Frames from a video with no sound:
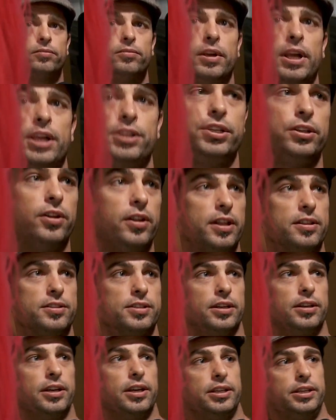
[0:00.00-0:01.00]
actually, no, that's a,
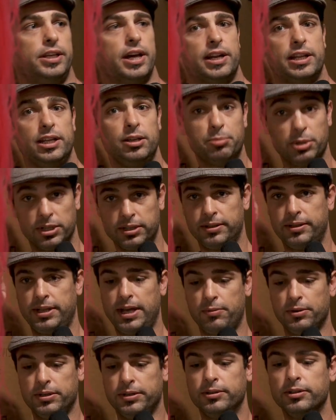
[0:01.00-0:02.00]
a yari, but
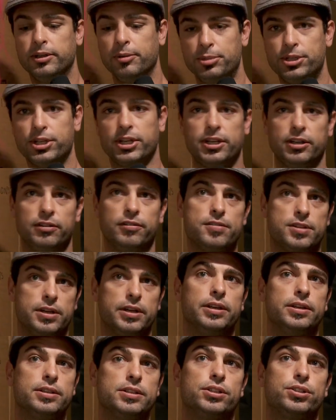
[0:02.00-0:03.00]
that one in particular is
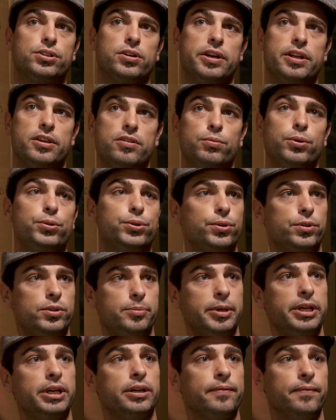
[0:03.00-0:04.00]
a, is a Chinese wushu
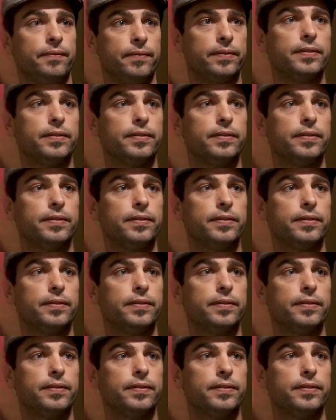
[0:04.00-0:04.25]
spear